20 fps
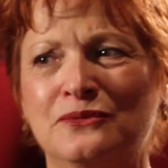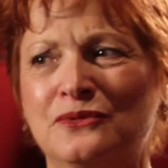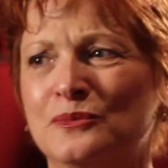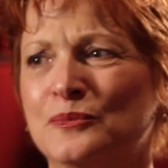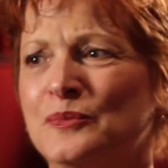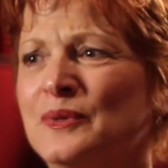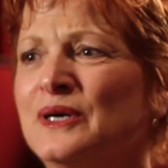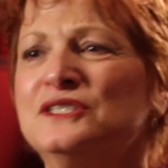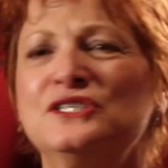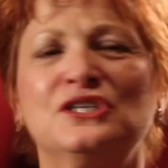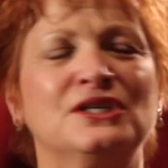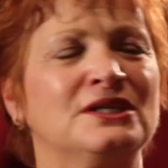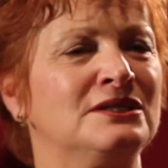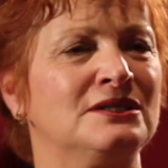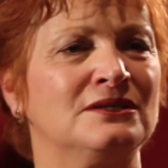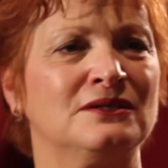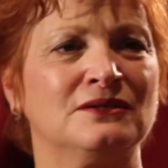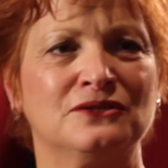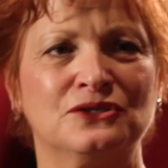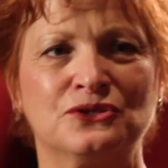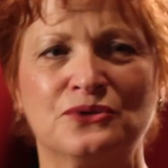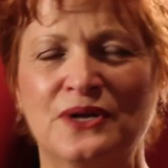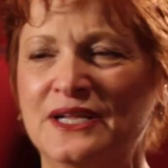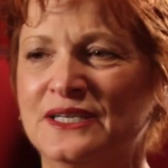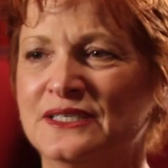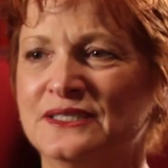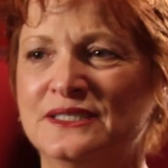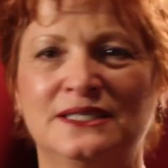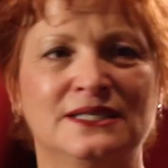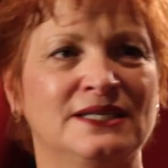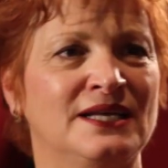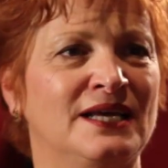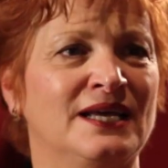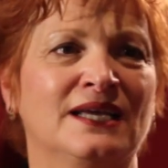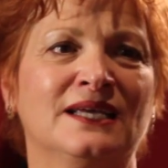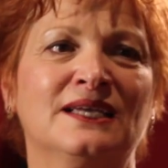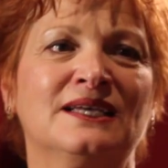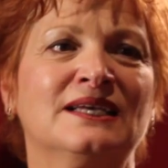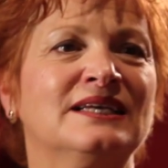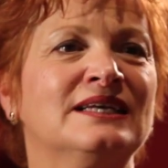The budget trend
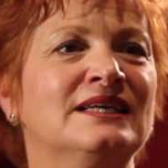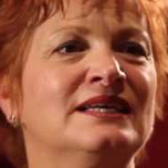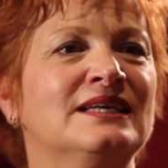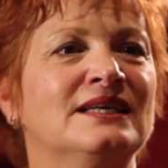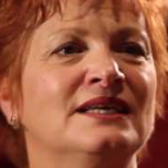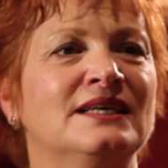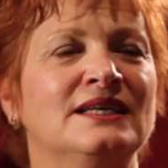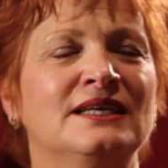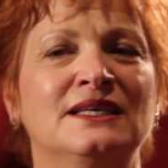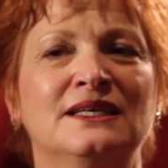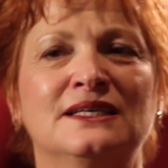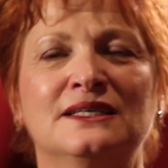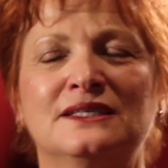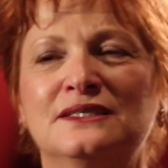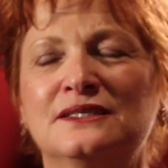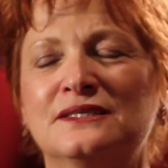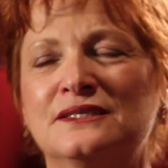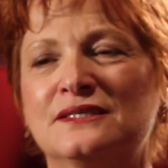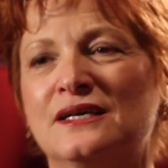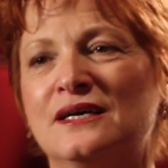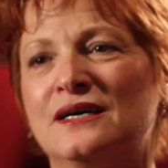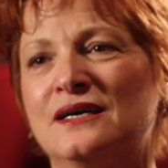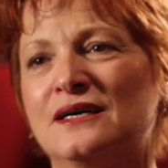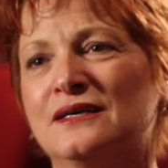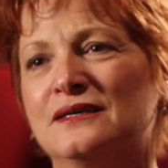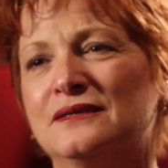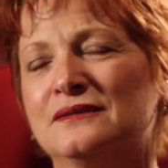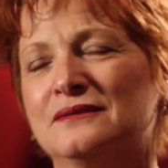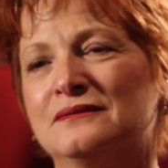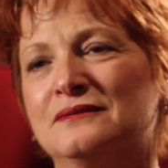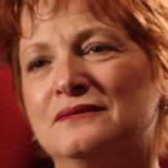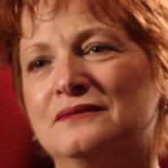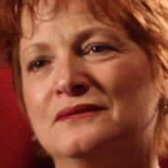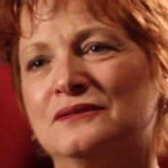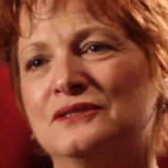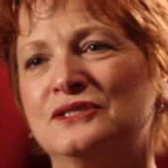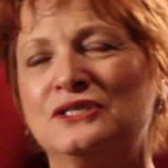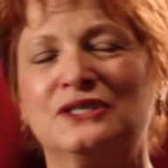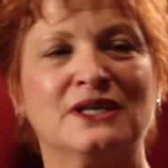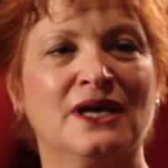today is
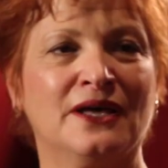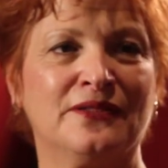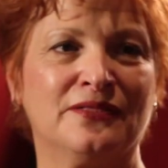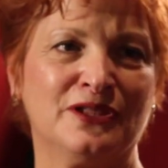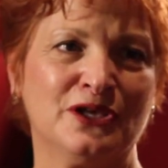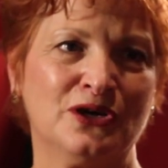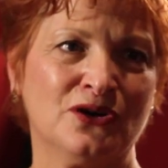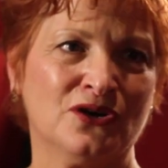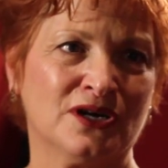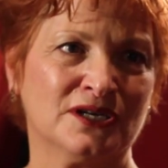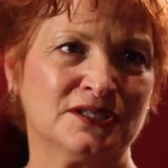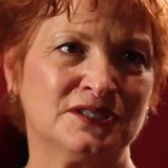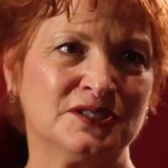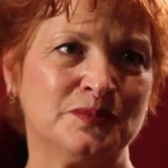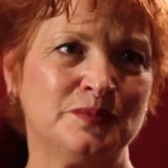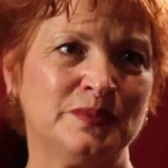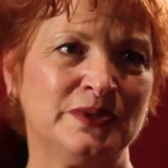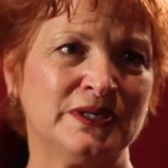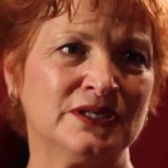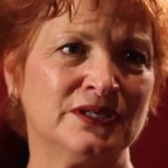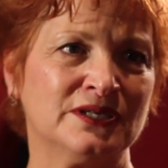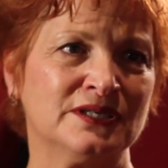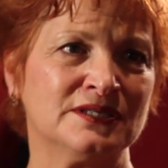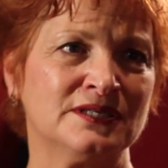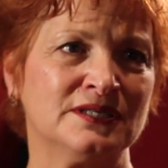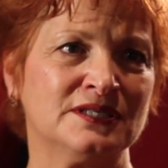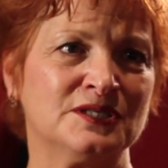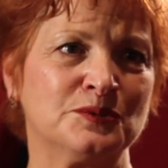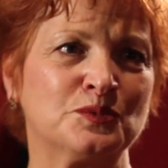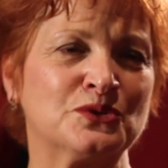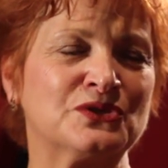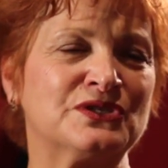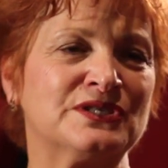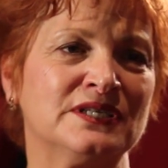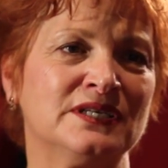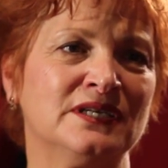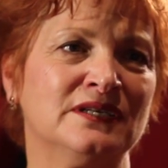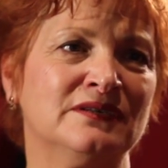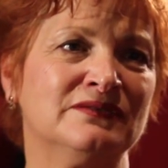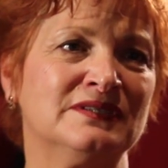to cut the arts because it's
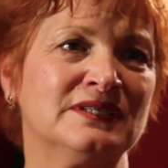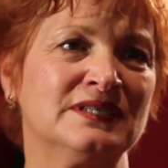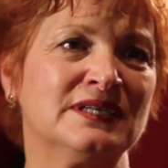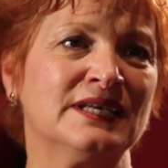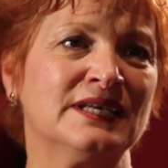perceived